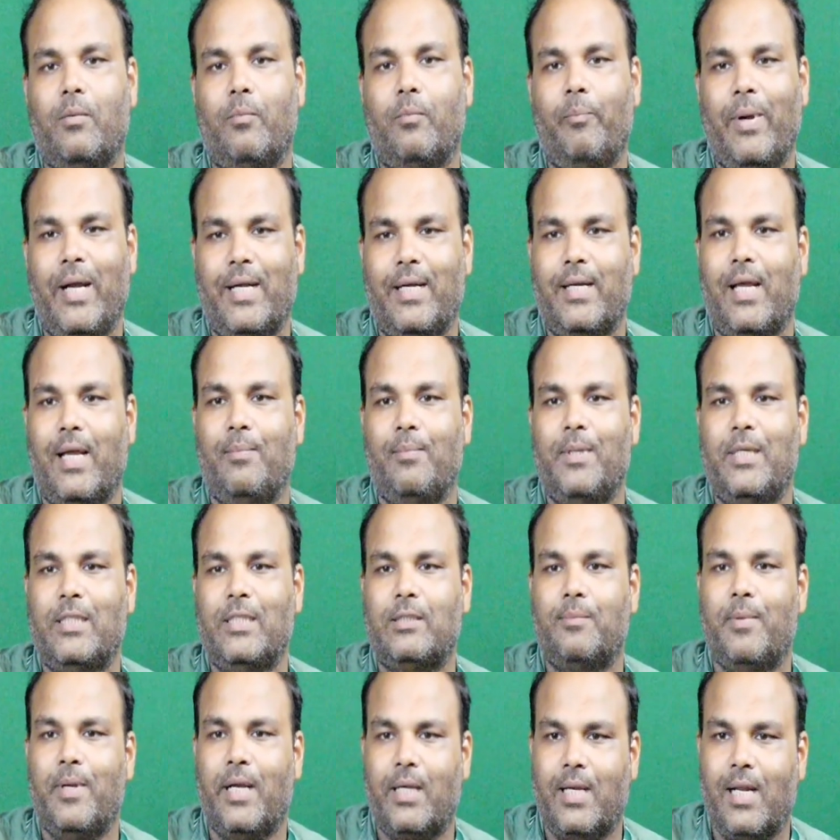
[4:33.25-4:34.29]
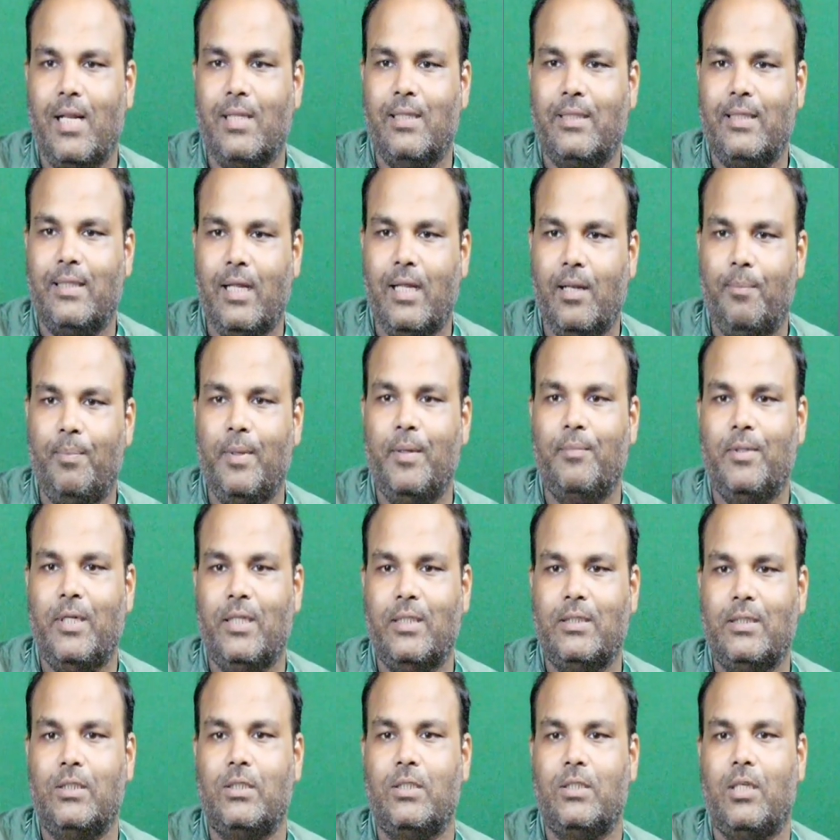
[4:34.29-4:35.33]
metal means metal thin film
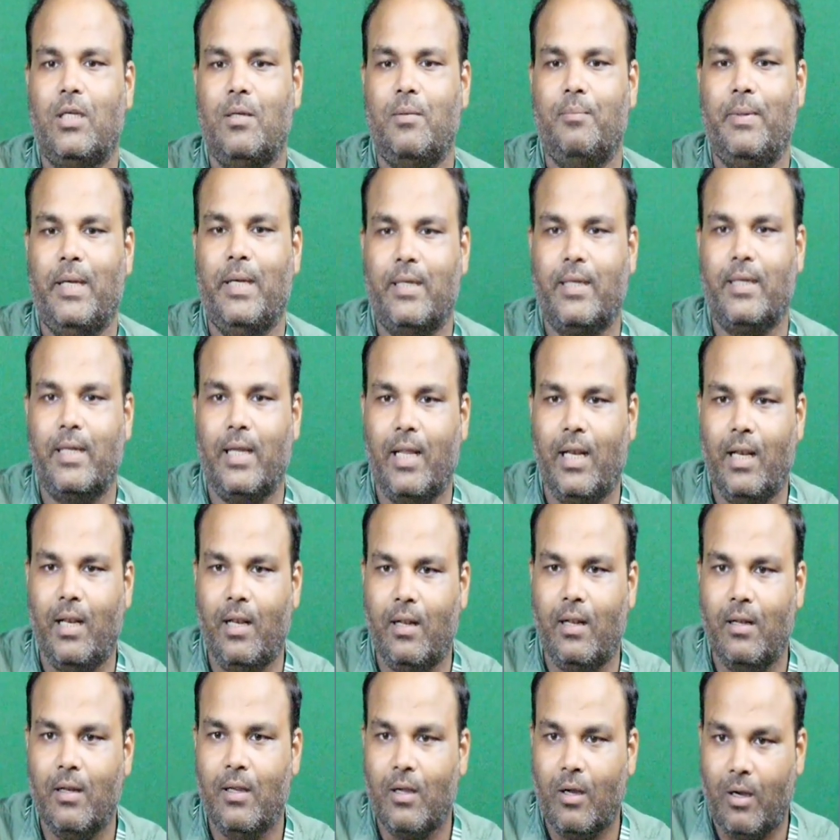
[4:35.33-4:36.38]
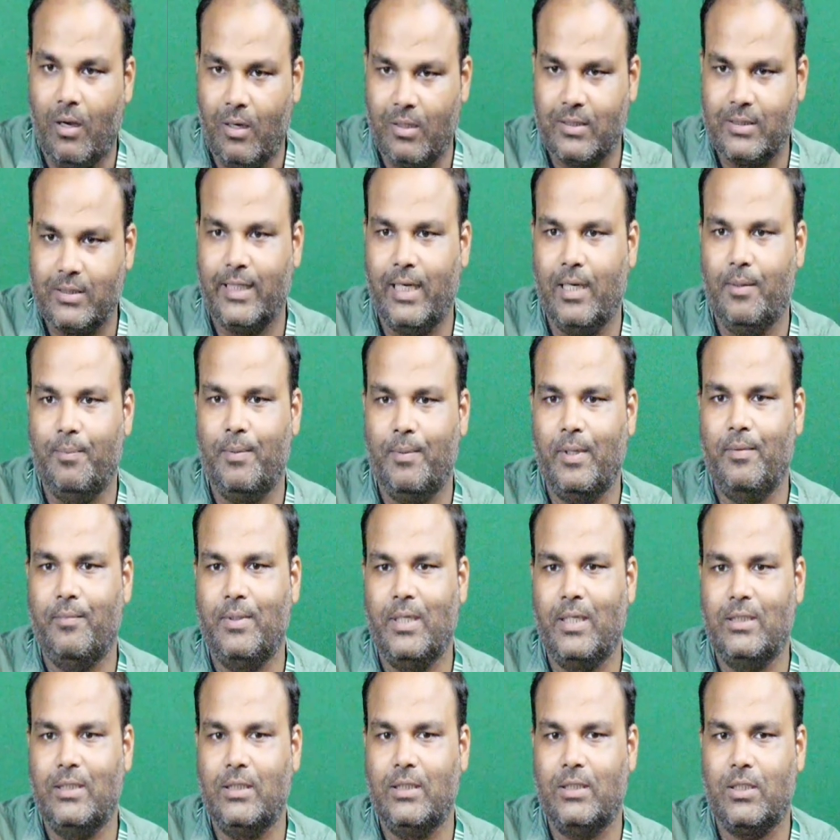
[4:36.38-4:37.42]
resistor, metal oxide film
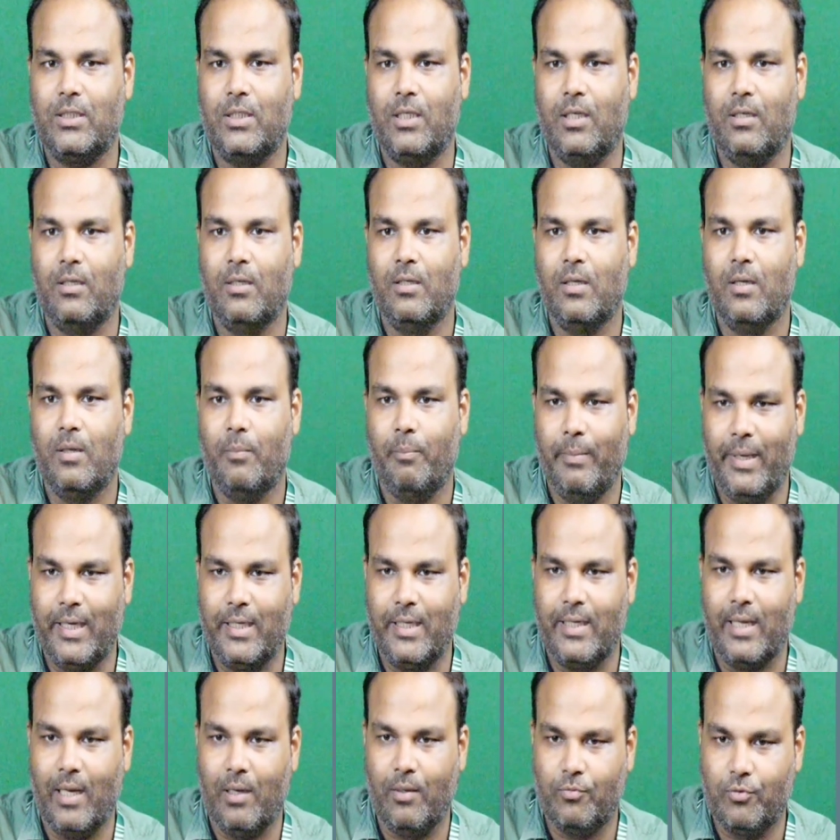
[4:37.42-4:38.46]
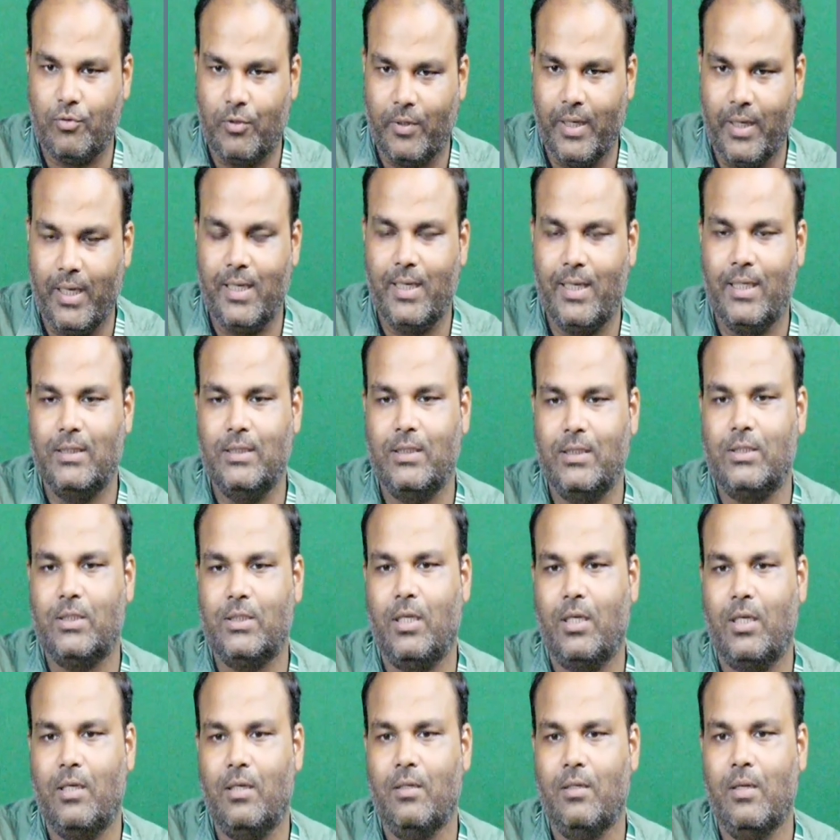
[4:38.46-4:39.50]
resistor, metal foil
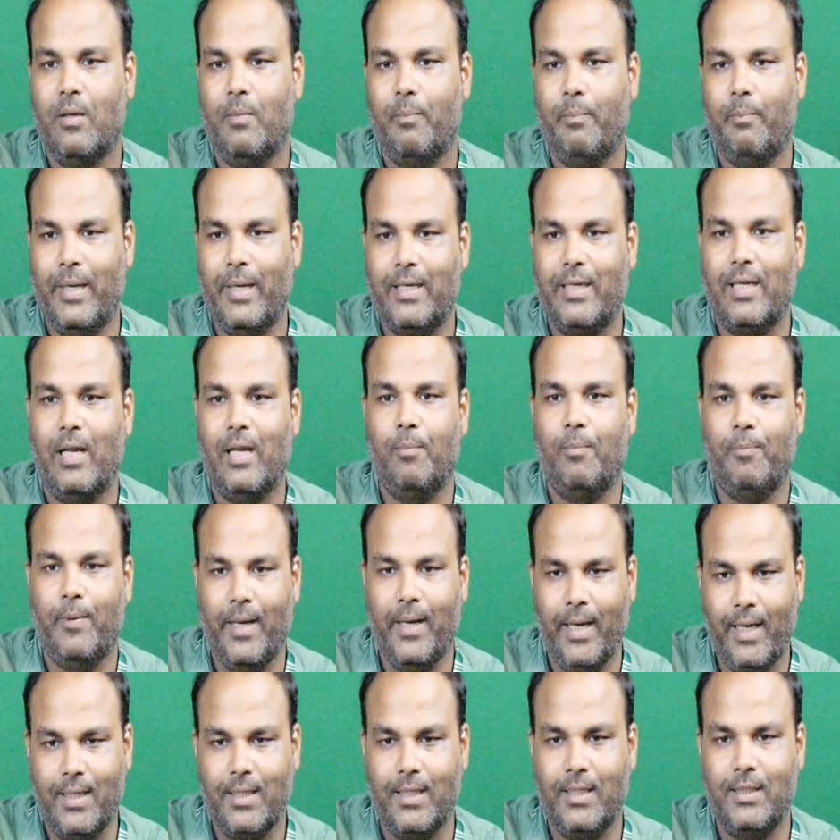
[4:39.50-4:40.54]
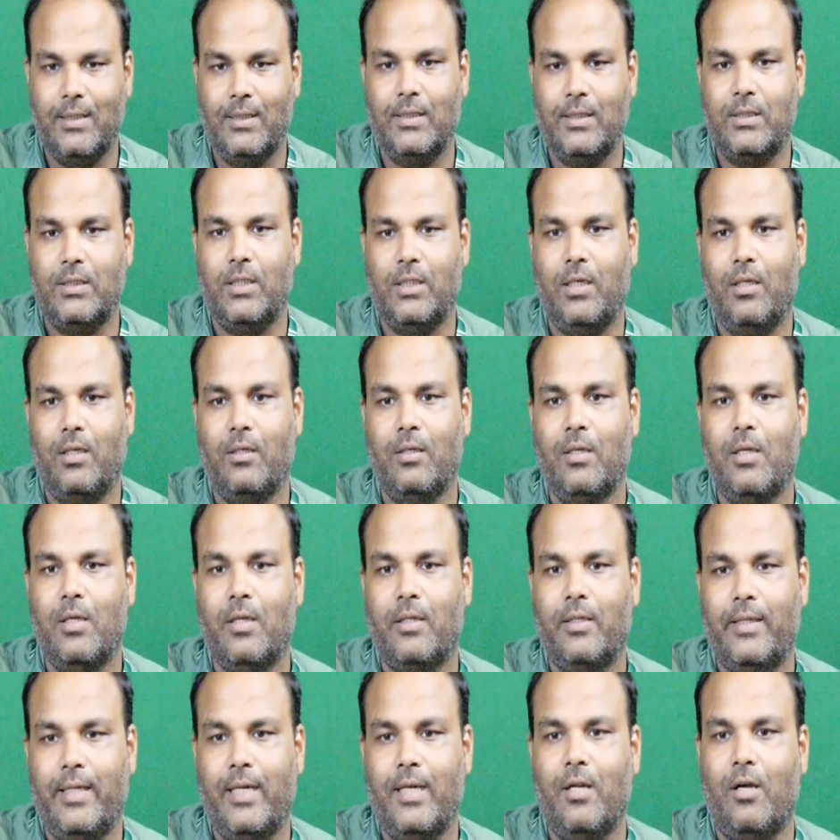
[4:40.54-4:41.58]
resistor, metal plate resistor,
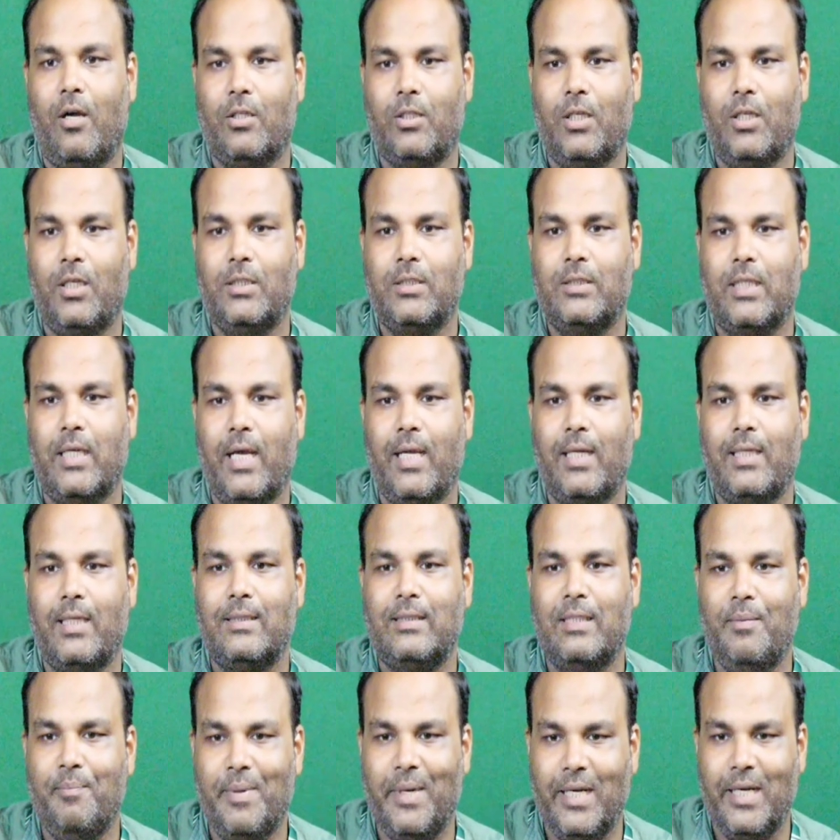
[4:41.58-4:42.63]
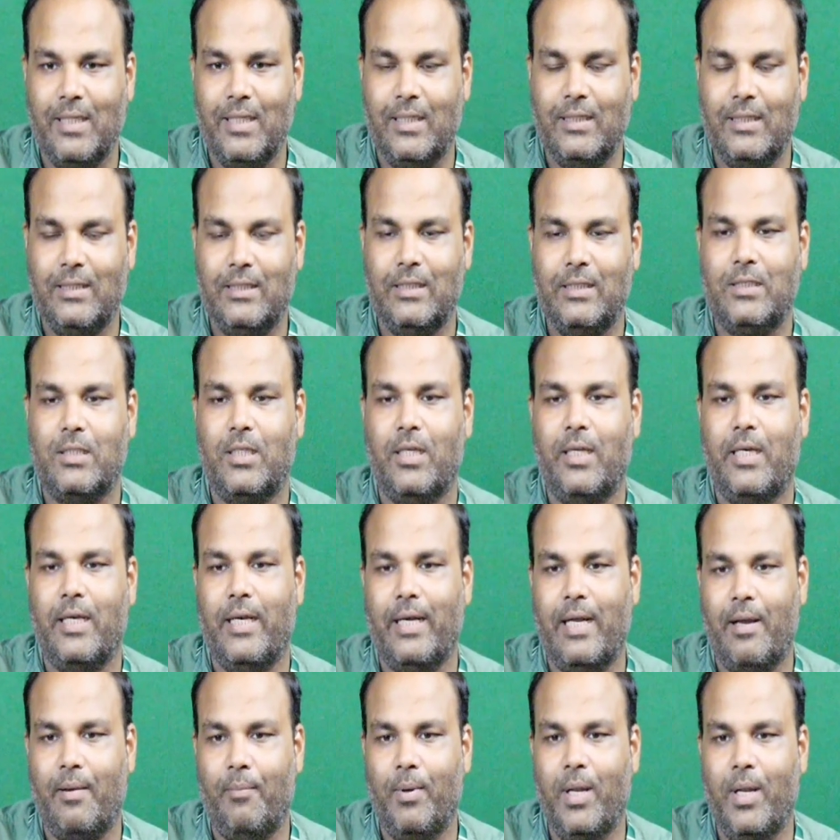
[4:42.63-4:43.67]
then others are cement resistor,
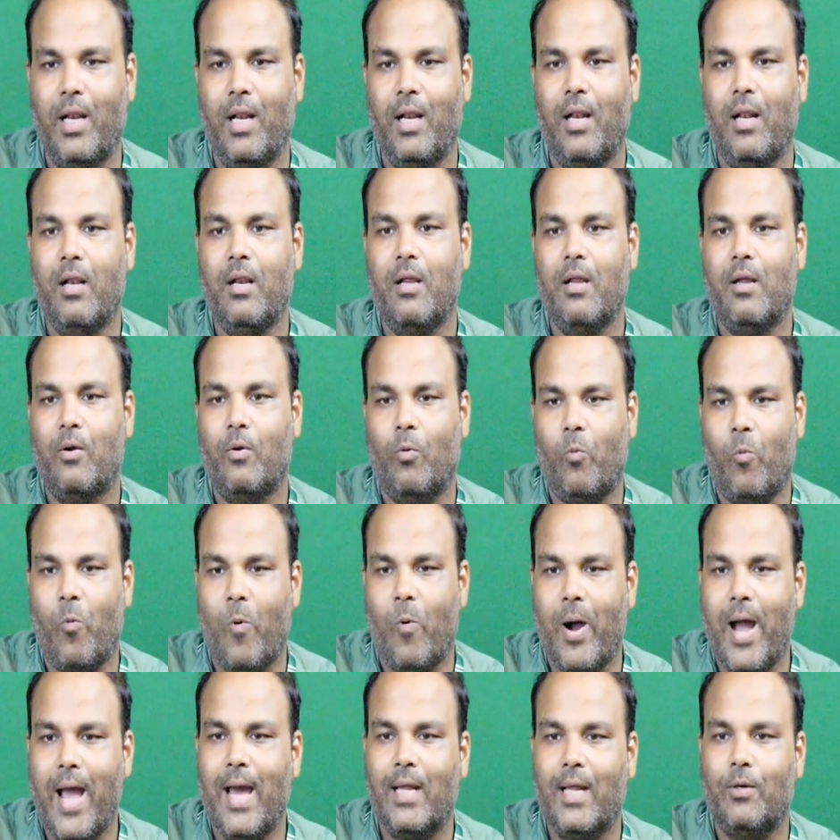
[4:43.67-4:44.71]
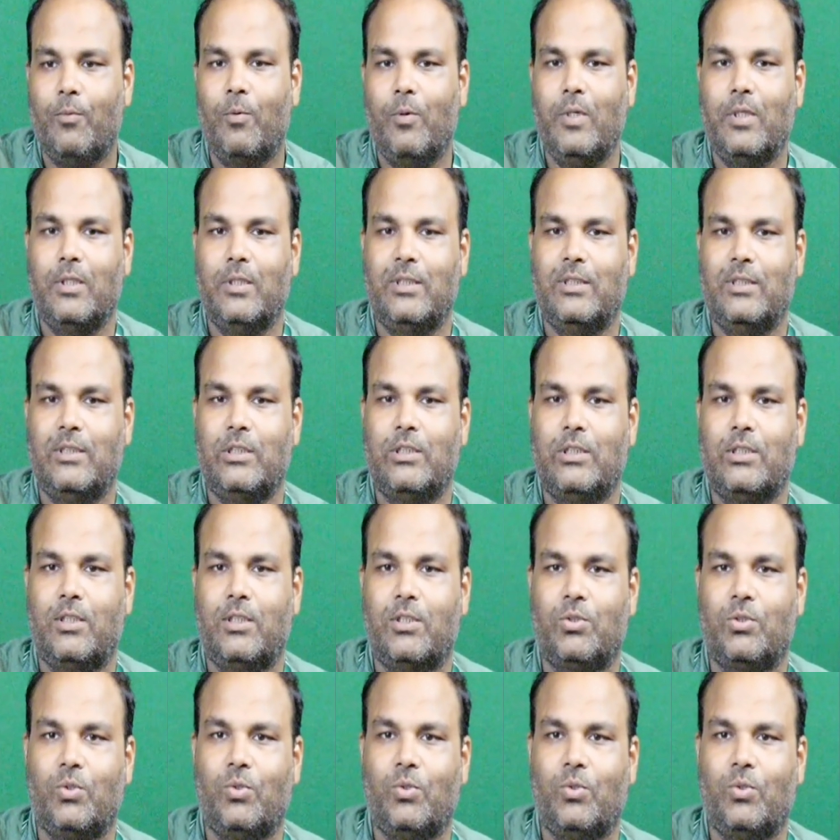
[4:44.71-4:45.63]
enable wire wound resistor.